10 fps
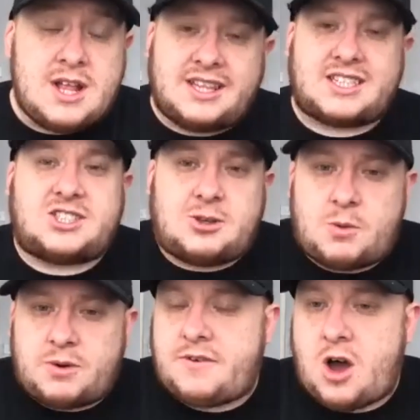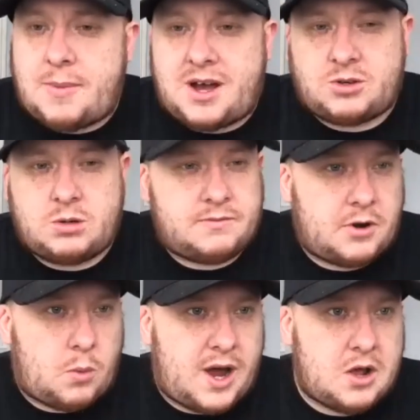this is something we've thought about doing for
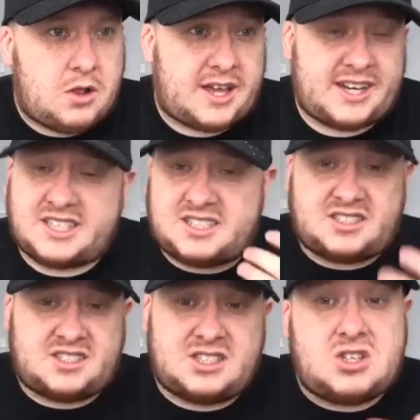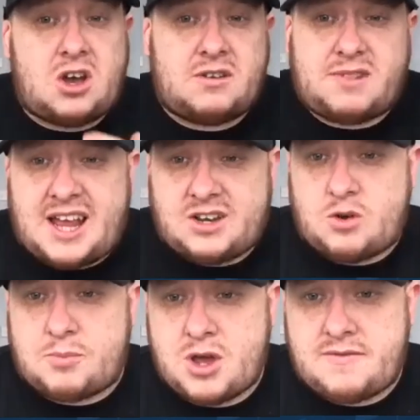a while and it's sort of lined
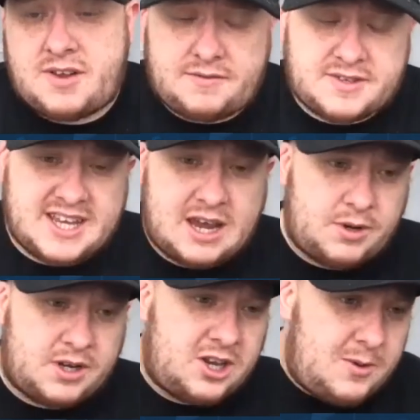up perfectly for time we can do